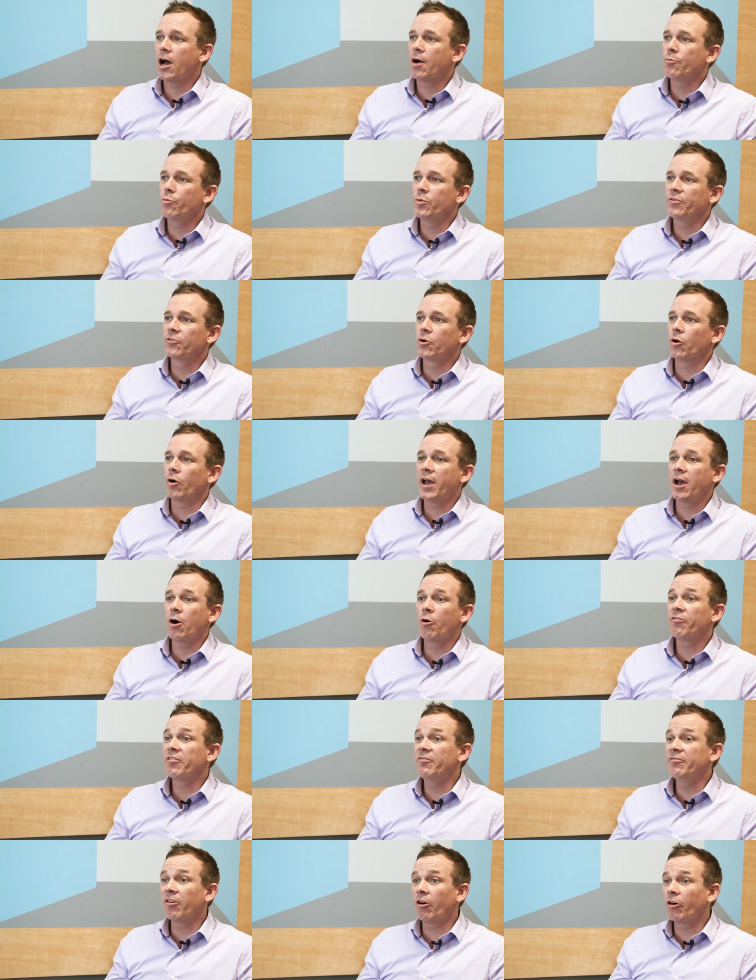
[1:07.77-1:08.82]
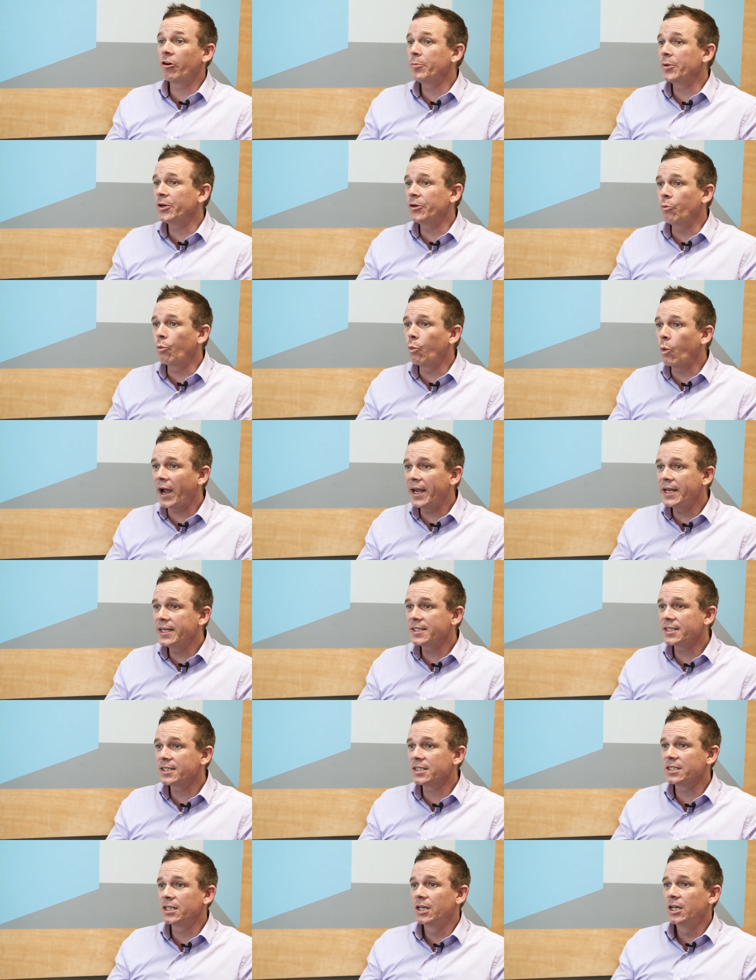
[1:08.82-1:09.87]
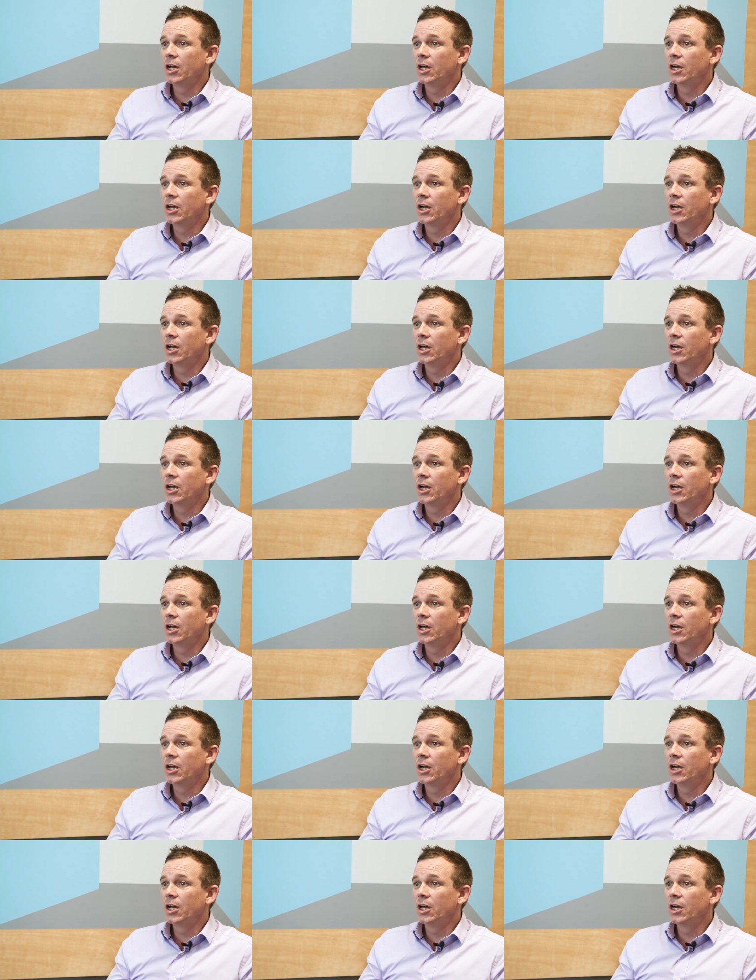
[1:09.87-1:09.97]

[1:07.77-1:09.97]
We've got health, environment and waste.